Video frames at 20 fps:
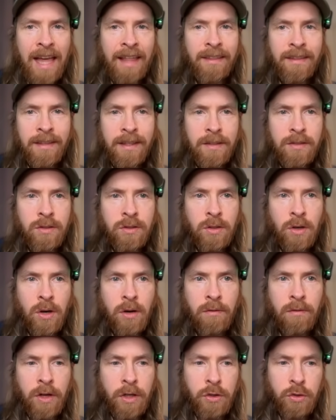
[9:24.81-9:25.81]
add the
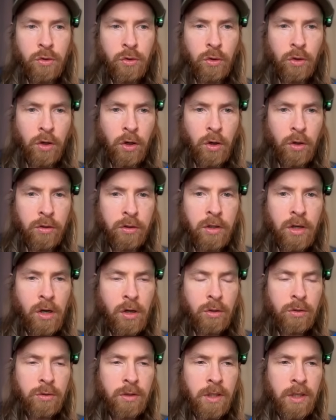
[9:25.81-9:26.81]
server to Claude
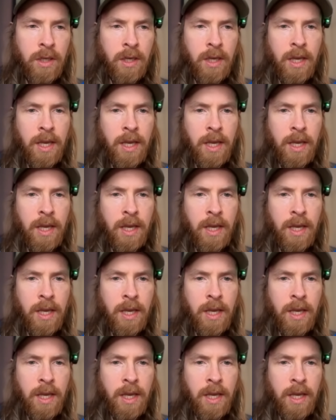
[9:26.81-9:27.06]
Code.